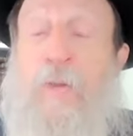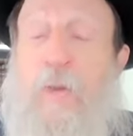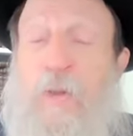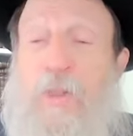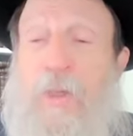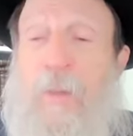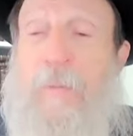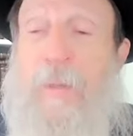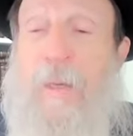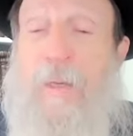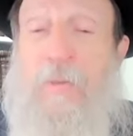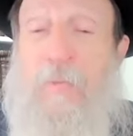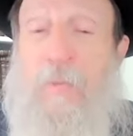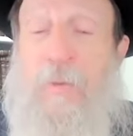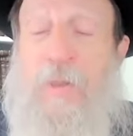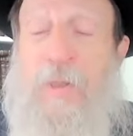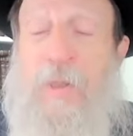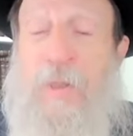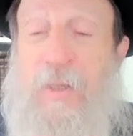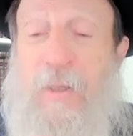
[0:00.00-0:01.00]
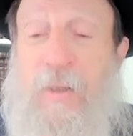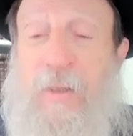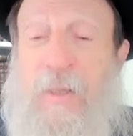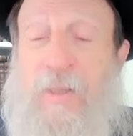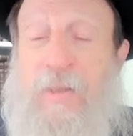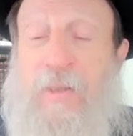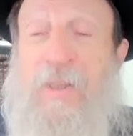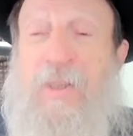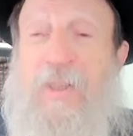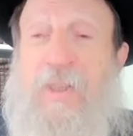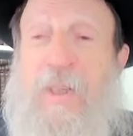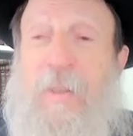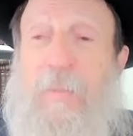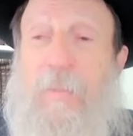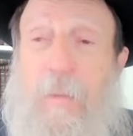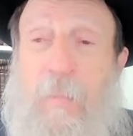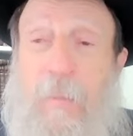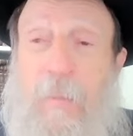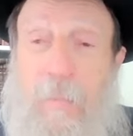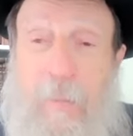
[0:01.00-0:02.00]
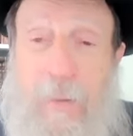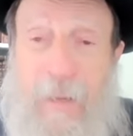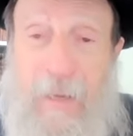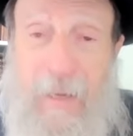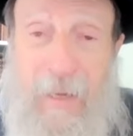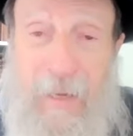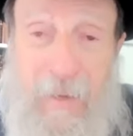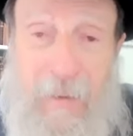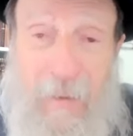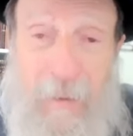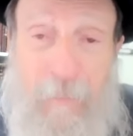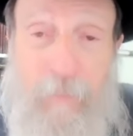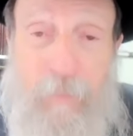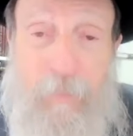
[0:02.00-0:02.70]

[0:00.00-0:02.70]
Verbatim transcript: So sometimes we see the things that seem to be bad